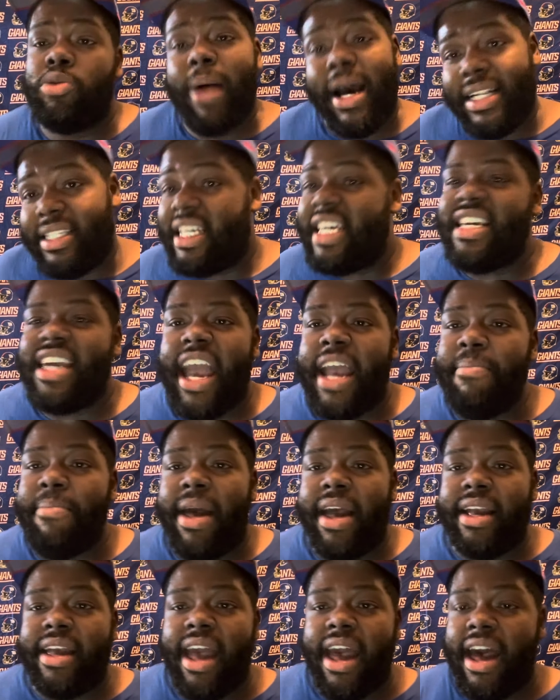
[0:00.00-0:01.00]
by DK
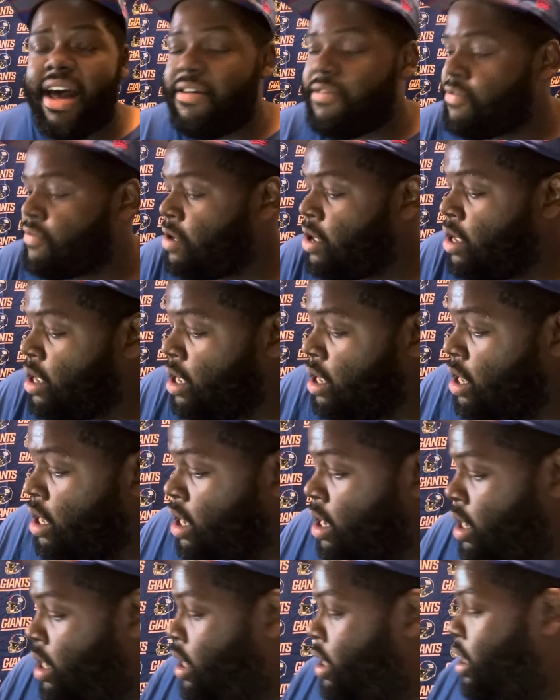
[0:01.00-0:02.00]
Metcalf.
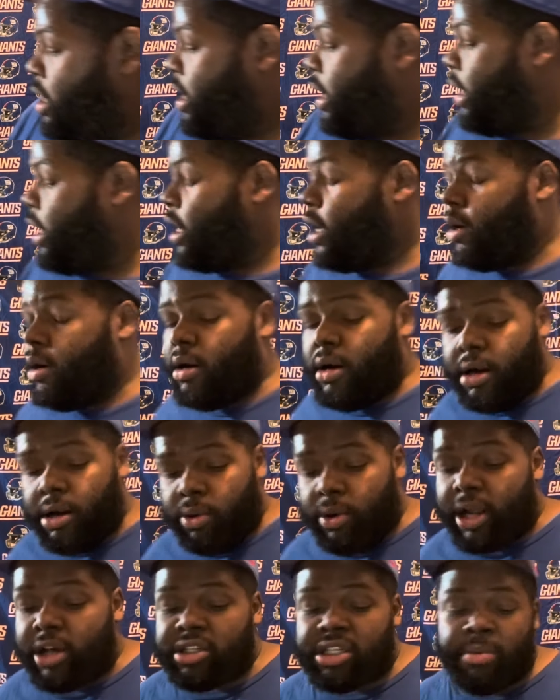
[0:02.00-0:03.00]

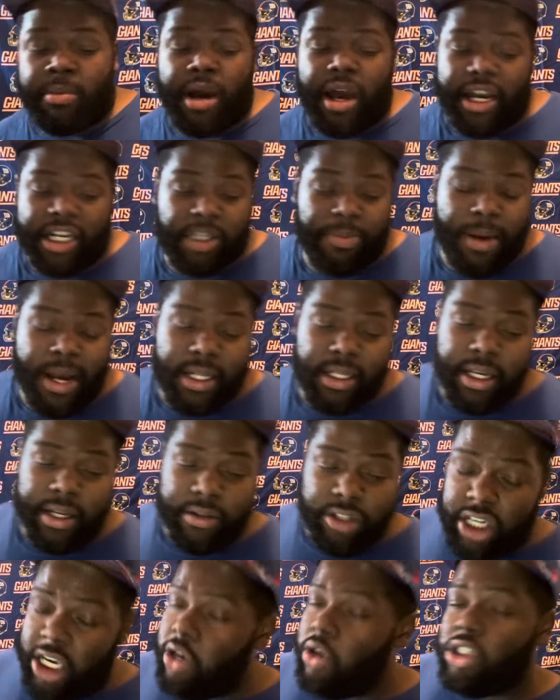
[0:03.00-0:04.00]
What else am I expecting?
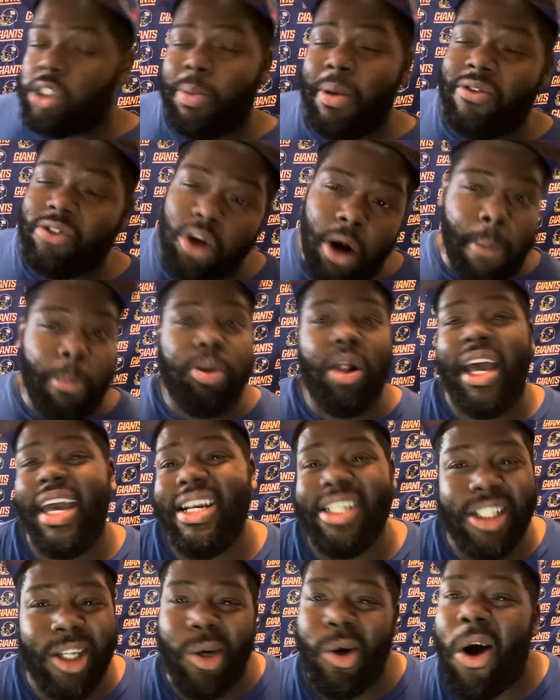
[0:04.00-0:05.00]
Geno Smith's going to play
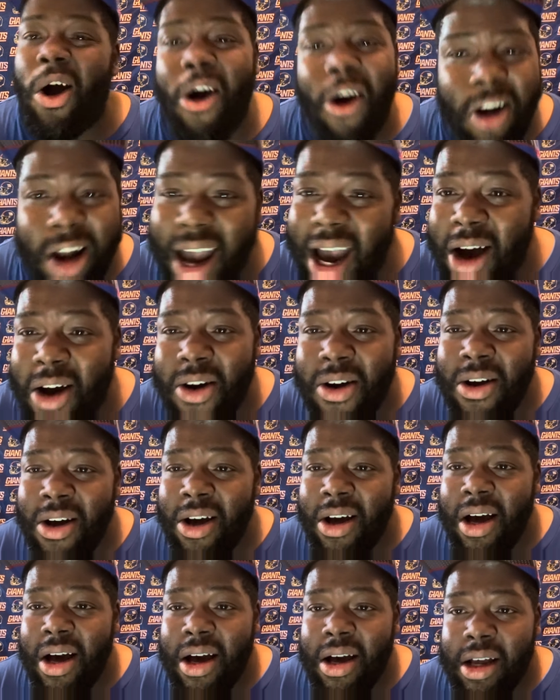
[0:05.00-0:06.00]
his little heart out.
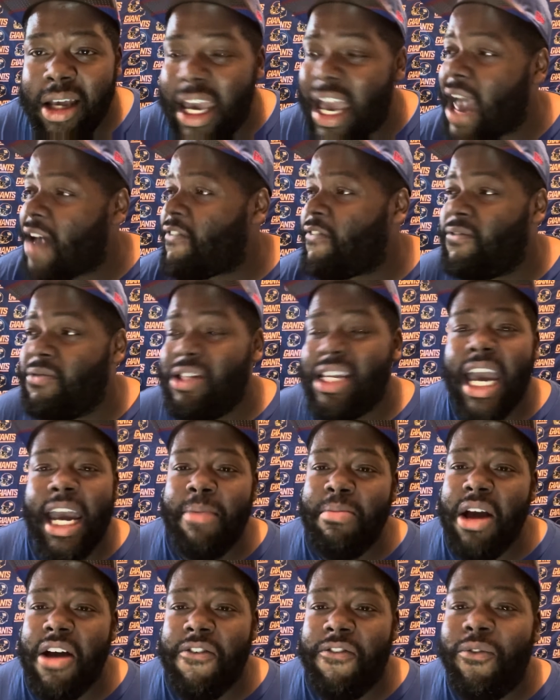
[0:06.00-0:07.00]
He had damn
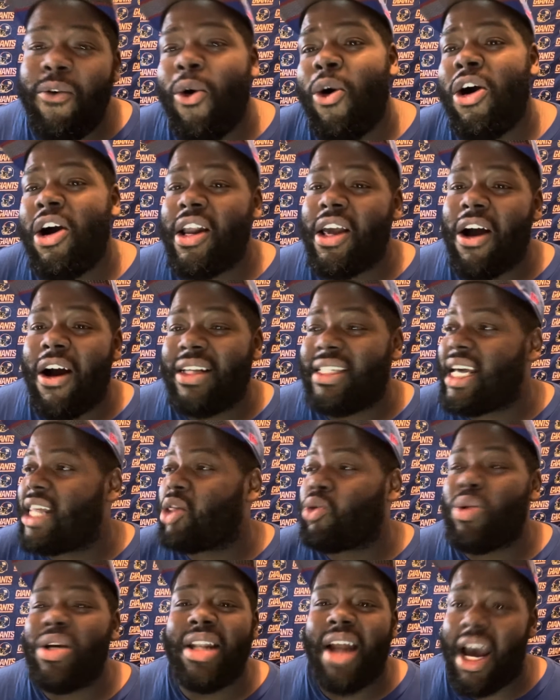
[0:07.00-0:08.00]
near 400 yards. He had
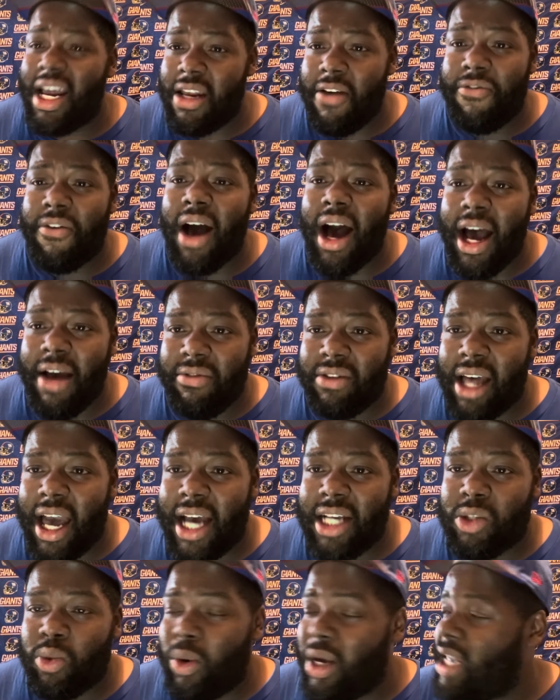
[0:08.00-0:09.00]
395
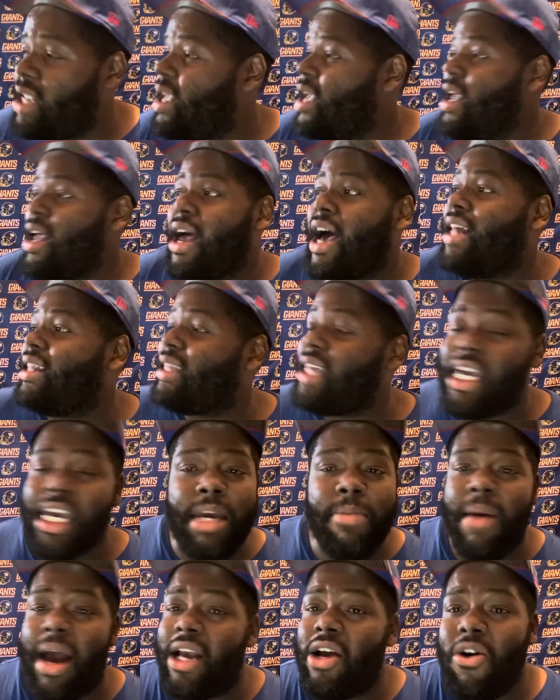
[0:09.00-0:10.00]
last week. I think he
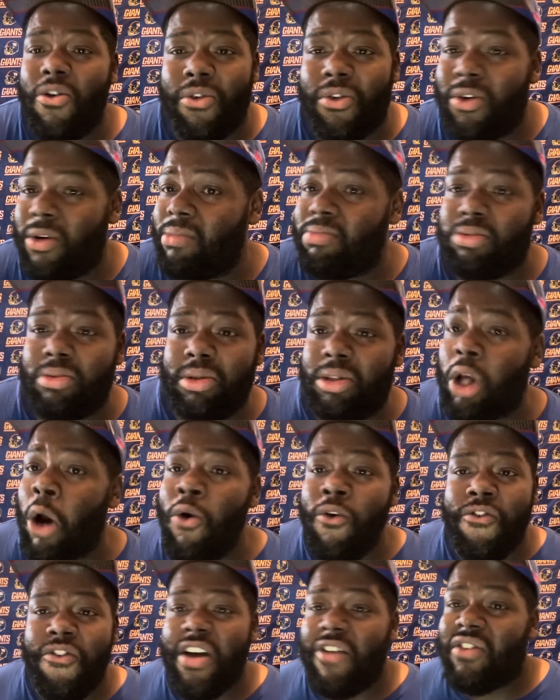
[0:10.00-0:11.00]
might go for
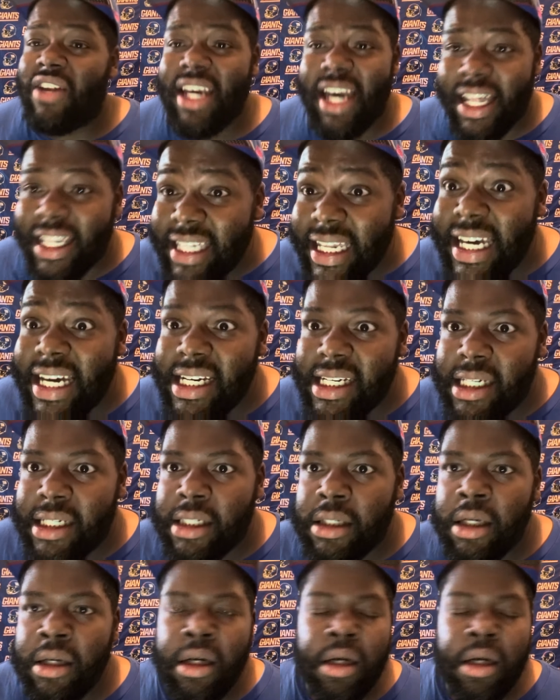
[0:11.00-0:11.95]
250 at least.